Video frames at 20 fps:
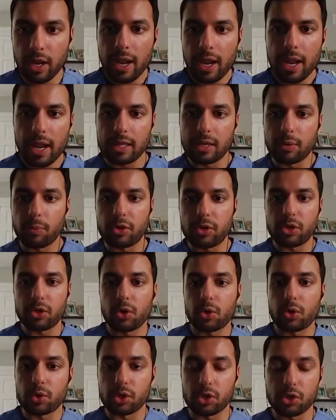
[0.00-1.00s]
And then when you
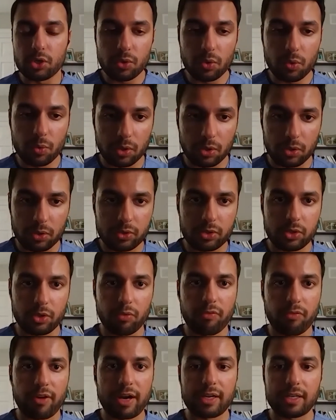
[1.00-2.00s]
go to UWorld, you
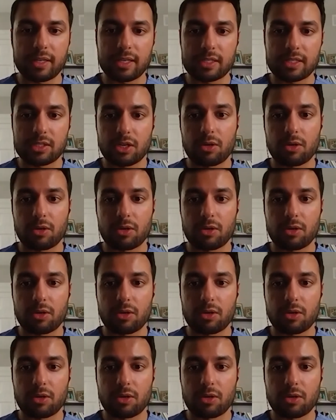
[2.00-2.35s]
find things that